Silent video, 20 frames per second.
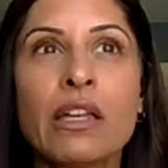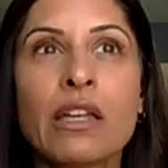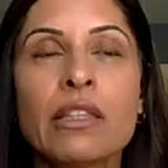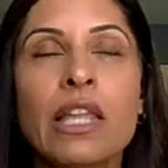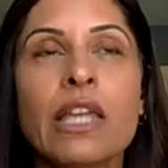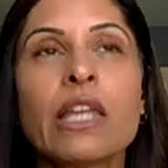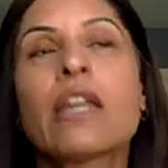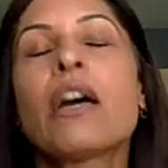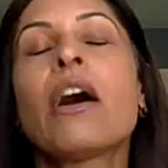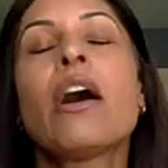
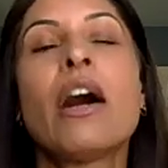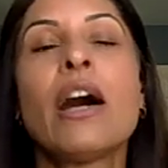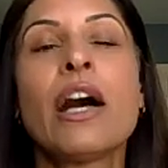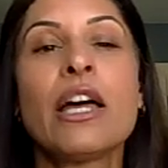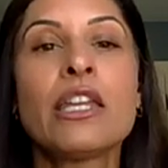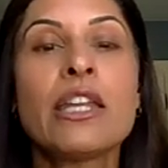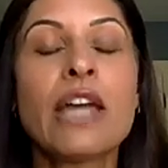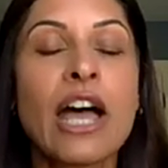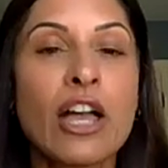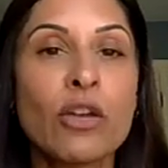like
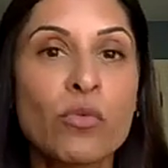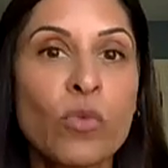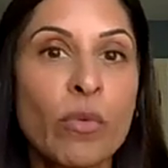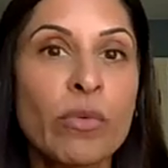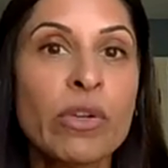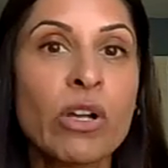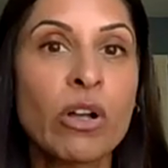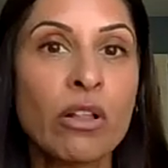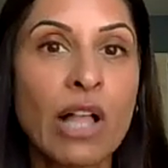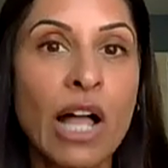on what
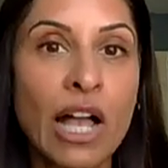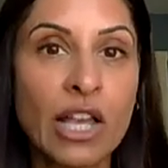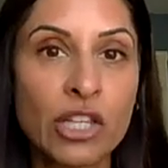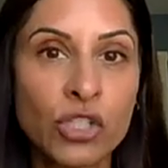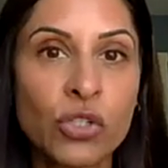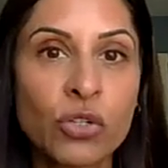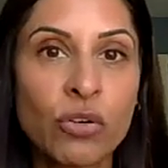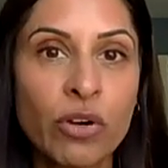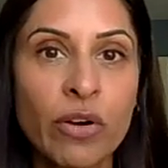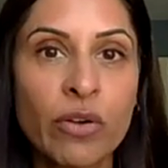we call
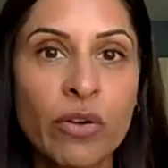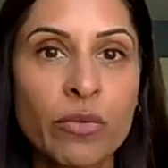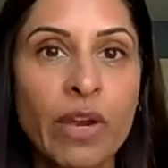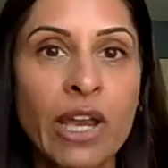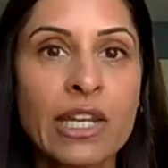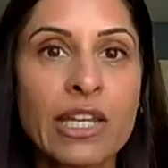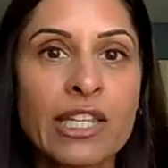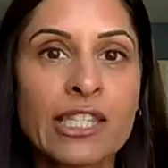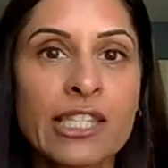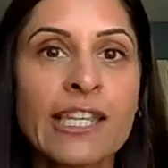
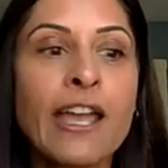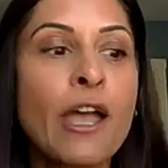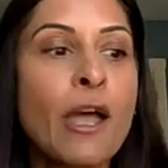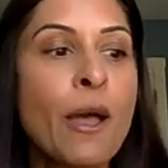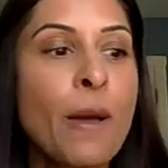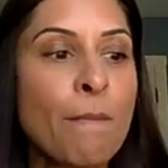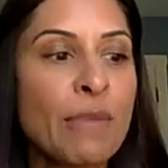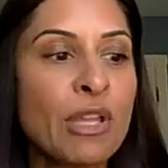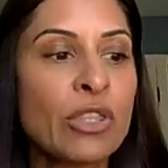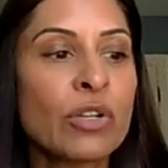osteoarthritis,
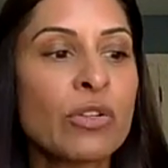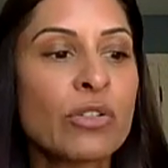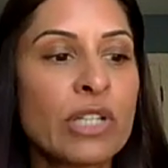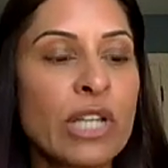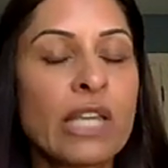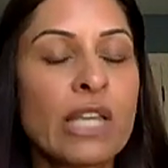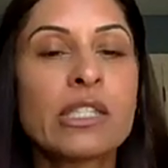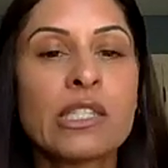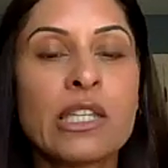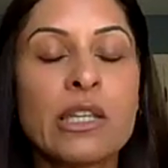but there
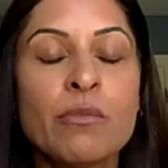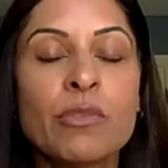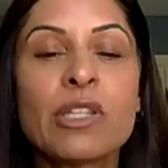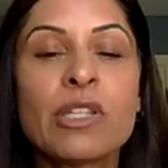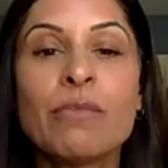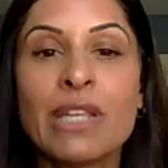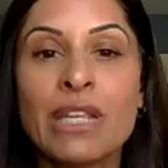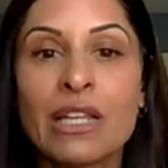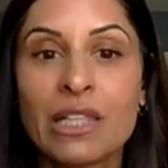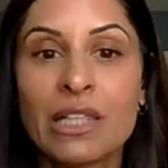does seem to
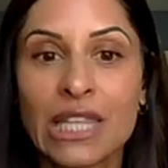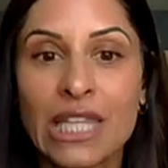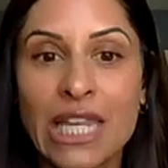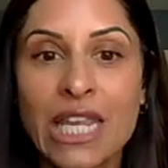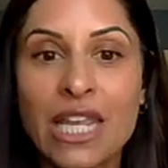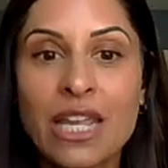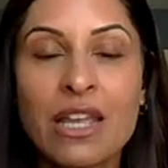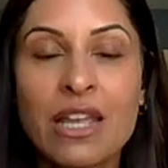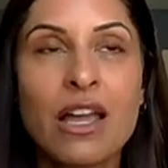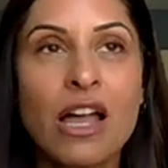be a
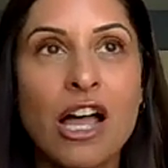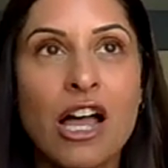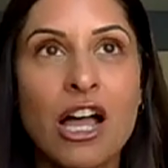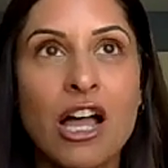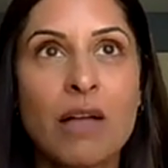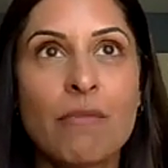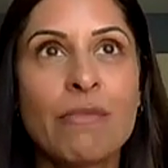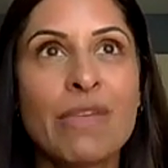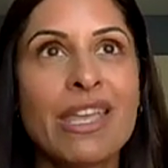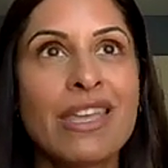link.
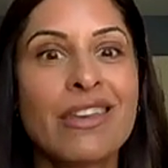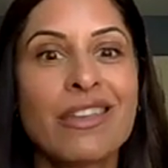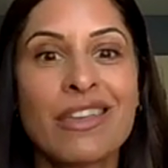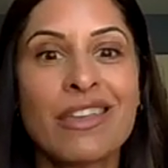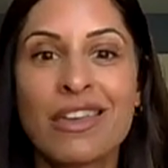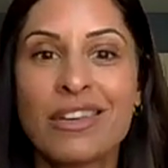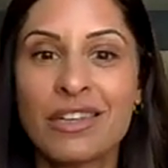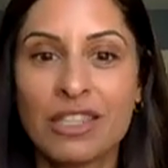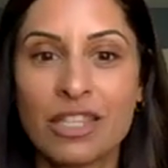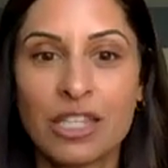And
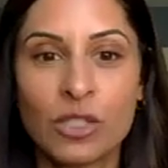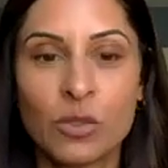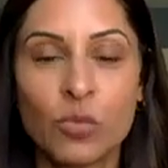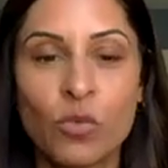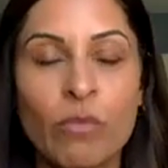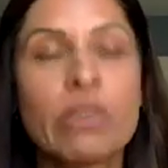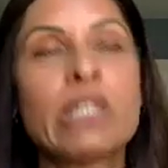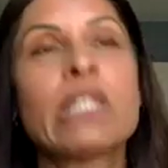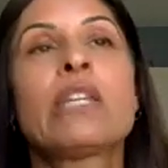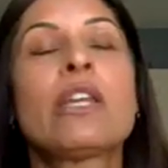again, in this
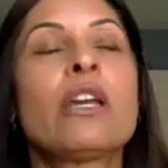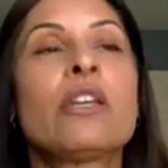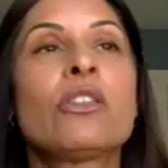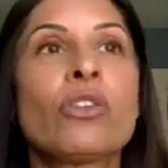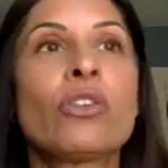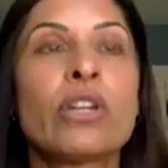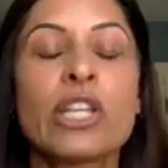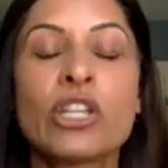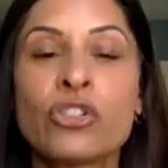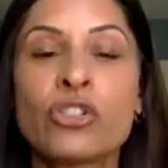woman that I
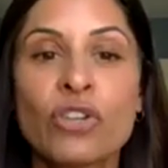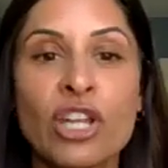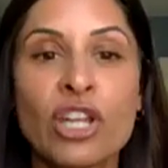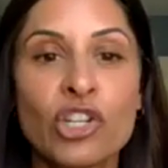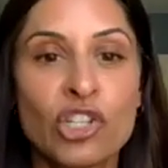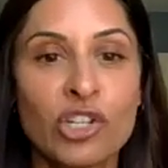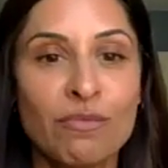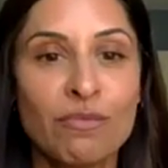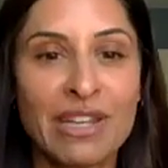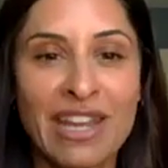saw yesterday,
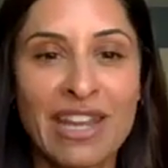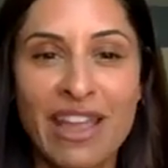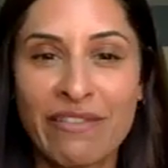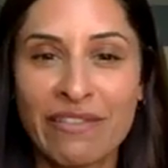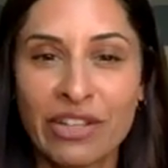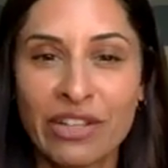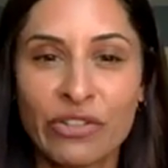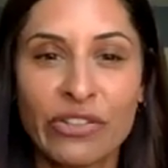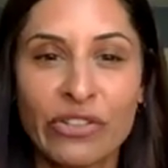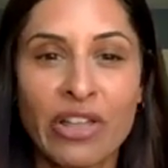she'd been
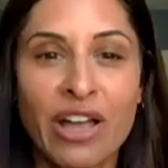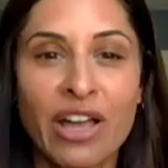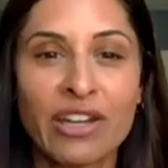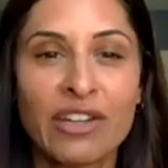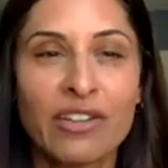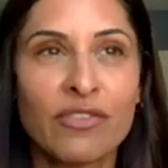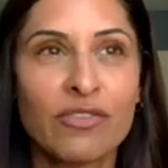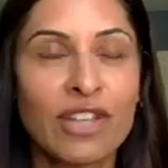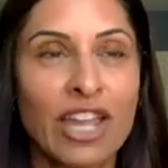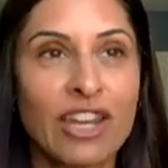having a
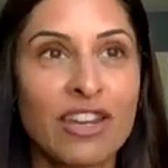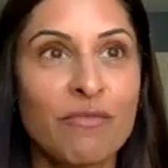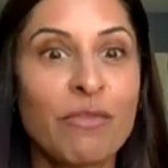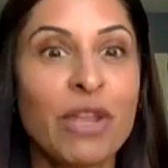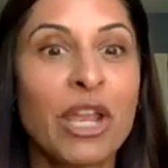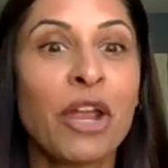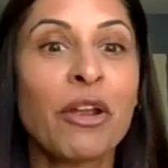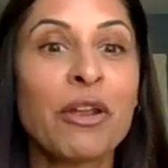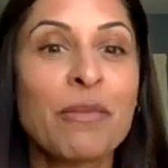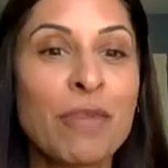lot of kind of
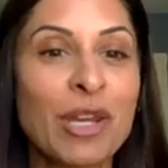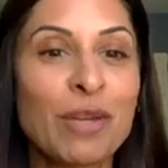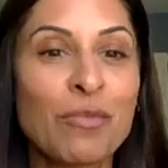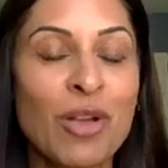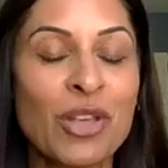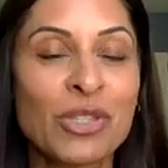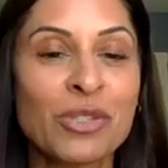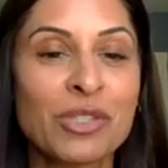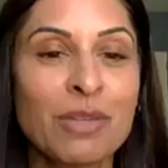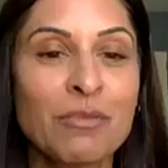
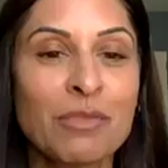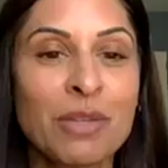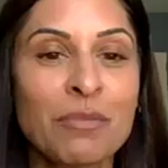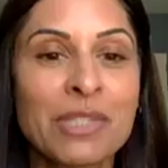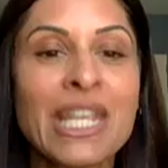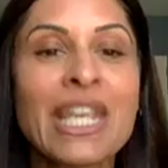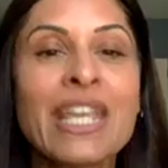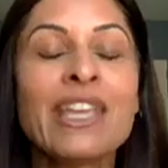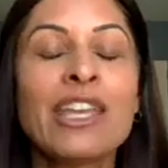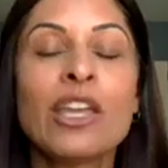perimenopausal
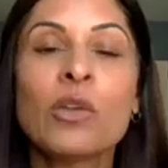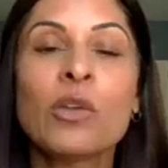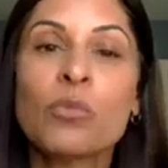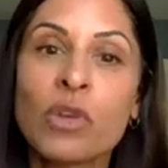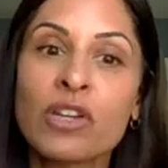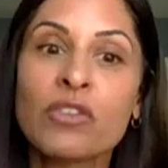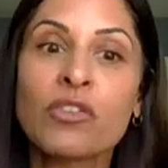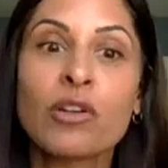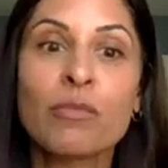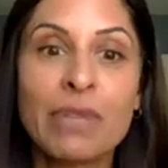symptoms, and
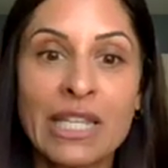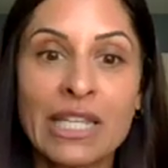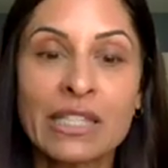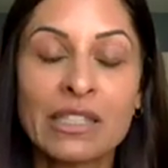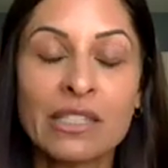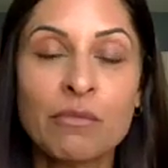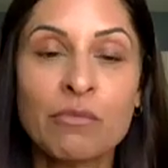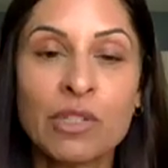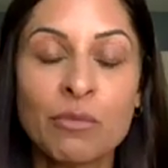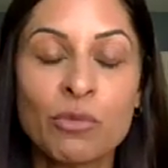one of her biggest
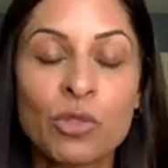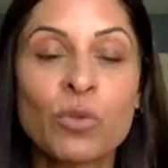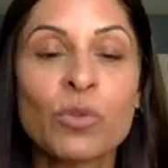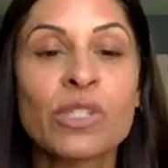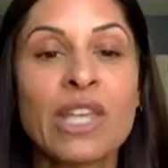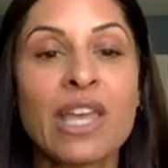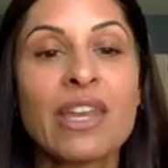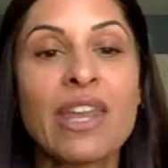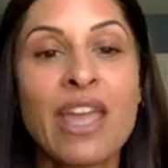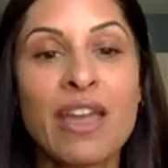symptoms was
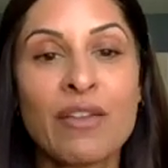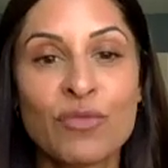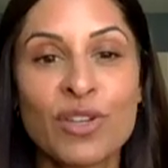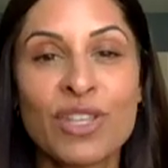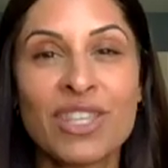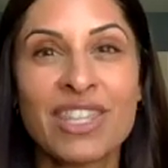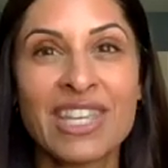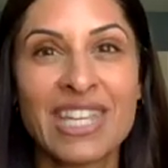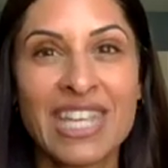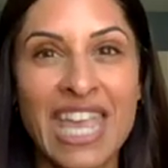that
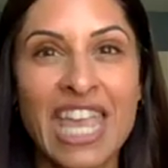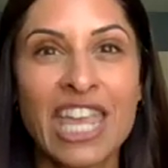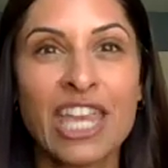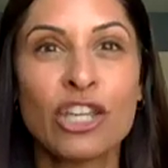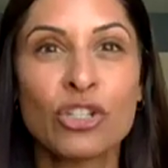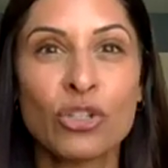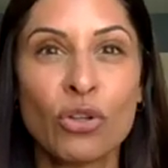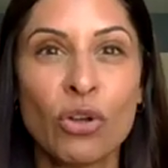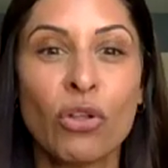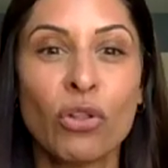everything
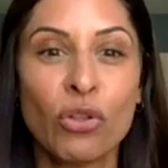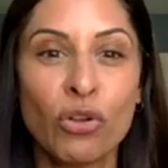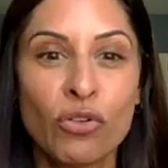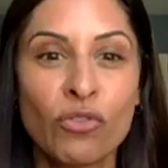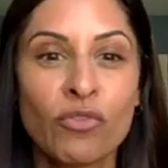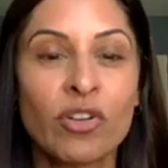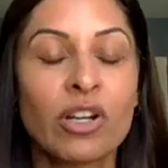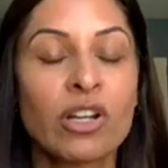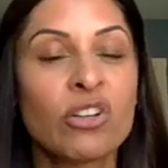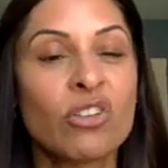ached all
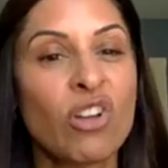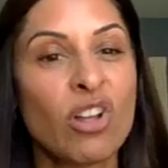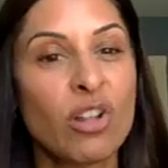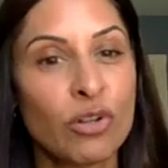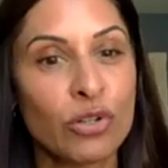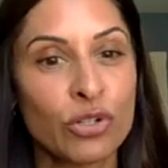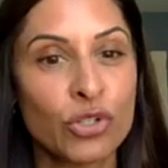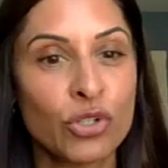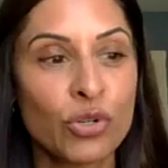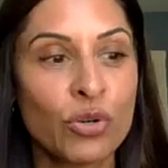over and all
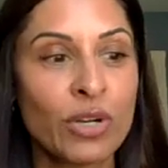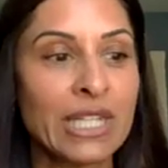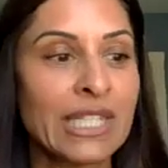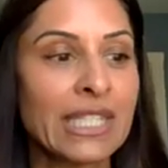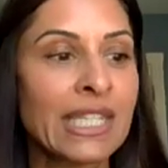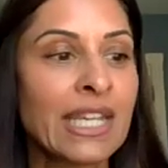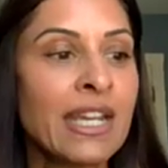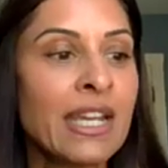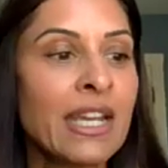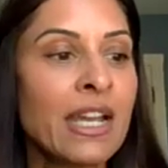her joints.